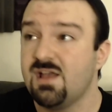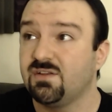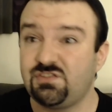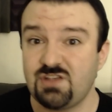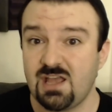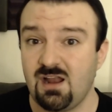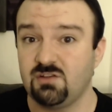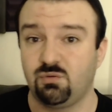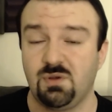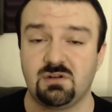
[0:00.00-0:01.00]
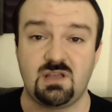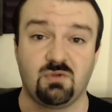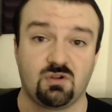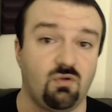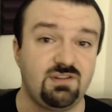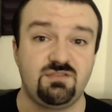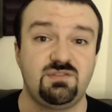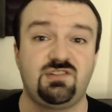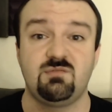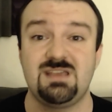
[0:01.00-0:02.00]
said on Twitter they were going to do
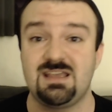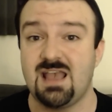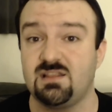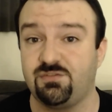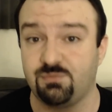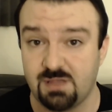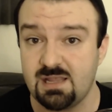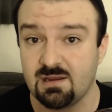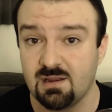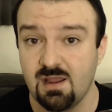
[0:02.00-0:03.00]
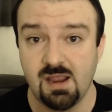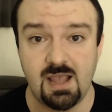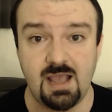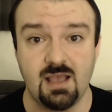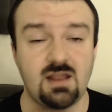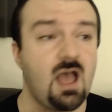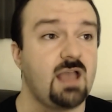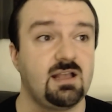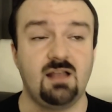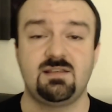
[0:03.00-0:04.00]
this to me again this week. And I
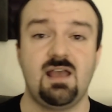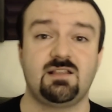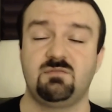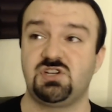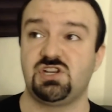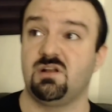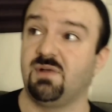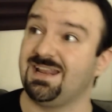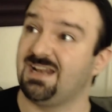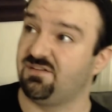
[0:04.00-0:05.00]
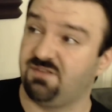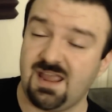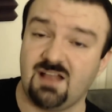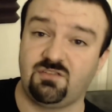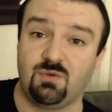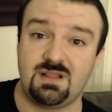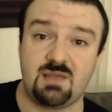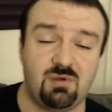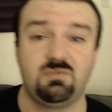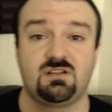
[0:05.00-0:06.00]
contacted Machinima in advance when they
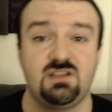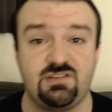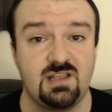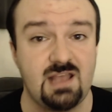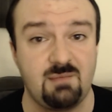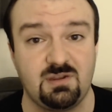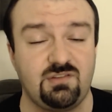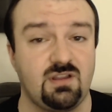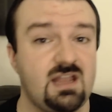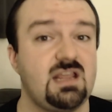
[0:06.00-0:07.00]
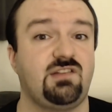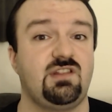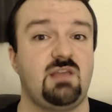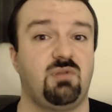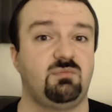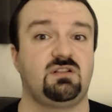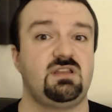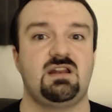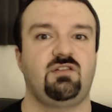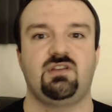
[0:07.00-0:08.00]
publicly said that because they're idiots and they publicly
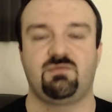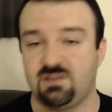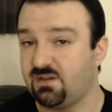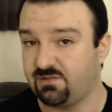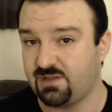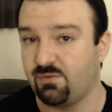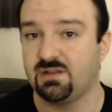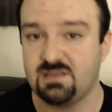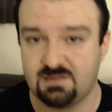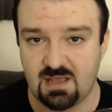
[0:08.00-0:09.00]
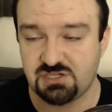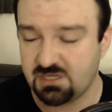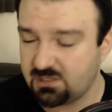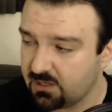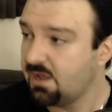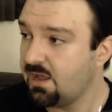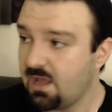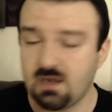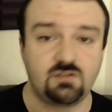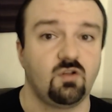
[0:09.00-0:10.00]
announce everything because they want the attention.
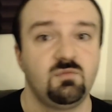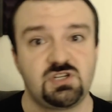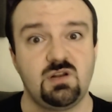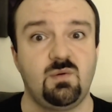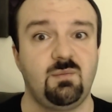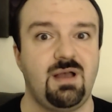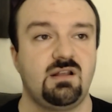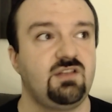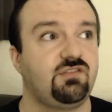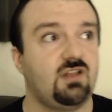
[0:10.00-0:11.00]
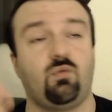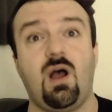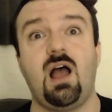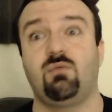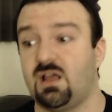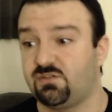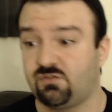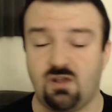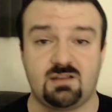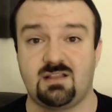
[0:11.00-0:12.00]
And I told Machinima about it. And so that's why when I
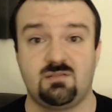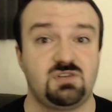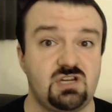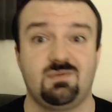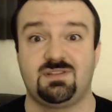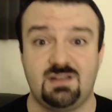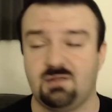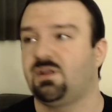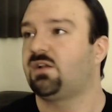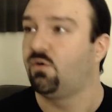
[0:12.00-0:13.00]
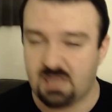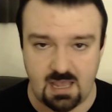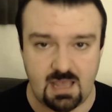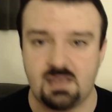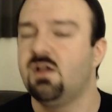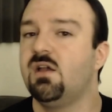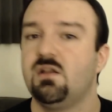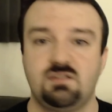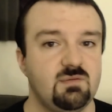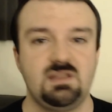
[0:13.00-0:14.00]
contacted Machinima today, they were like, okay,
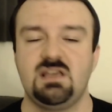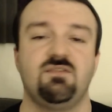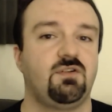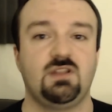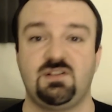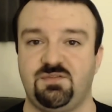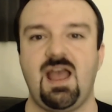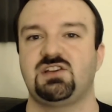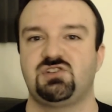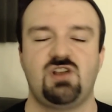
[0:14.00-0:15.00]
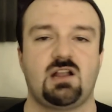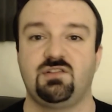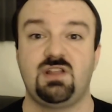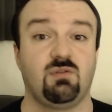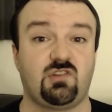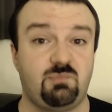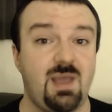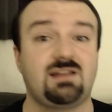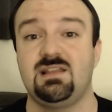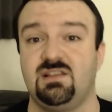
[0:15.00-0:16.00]
give me the info. Let's fast track because they were
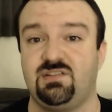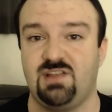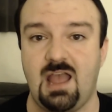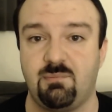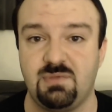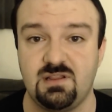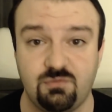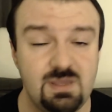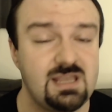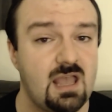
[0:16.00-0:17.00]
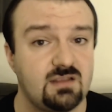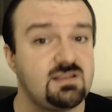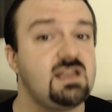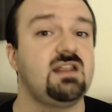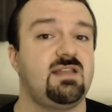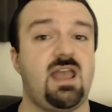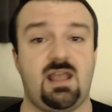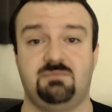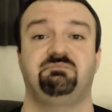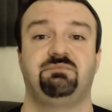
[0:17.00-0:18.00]
expecting this to happen this week. And indeed it did.
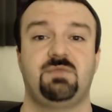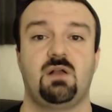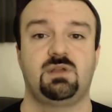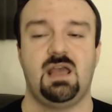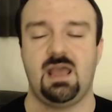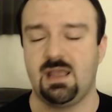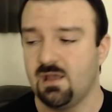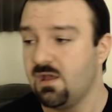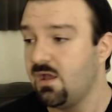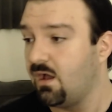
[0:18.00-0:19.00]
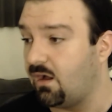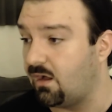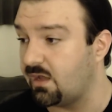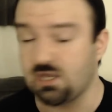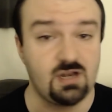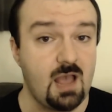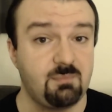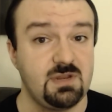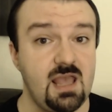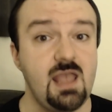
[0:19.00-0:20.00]
Okay. Uh, it could
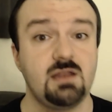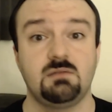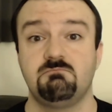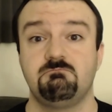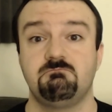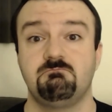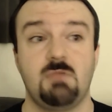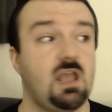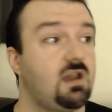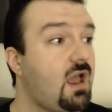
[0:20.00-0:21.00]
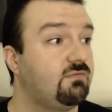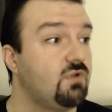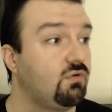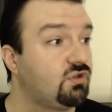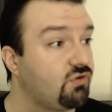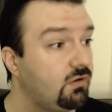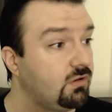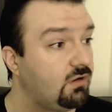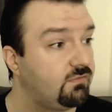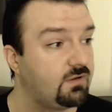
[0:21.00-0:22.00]
happen again. And I have no control
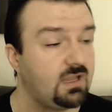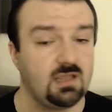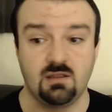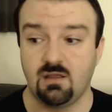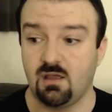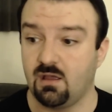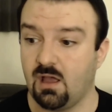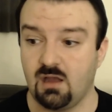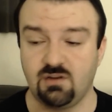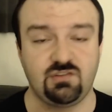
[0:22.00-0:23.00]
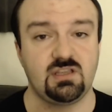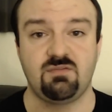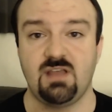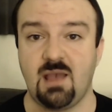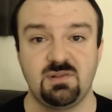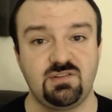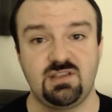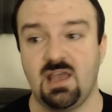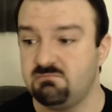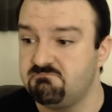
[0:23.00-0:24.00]
over it. Honestly, if it happens
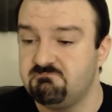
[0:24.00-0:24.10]
again,